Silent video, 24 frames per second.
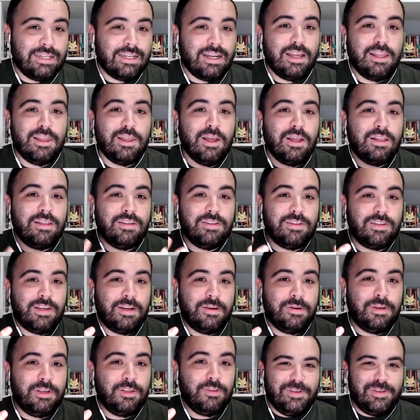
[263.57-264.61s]
I thought the
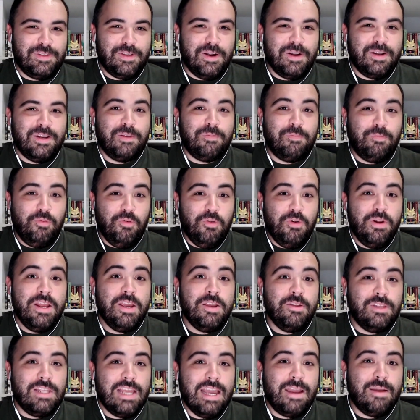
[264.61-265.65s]
series started pretty
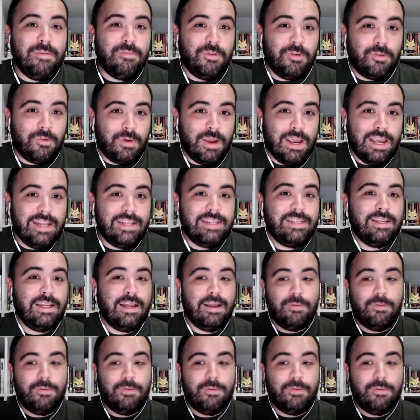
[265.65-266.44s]
damn great,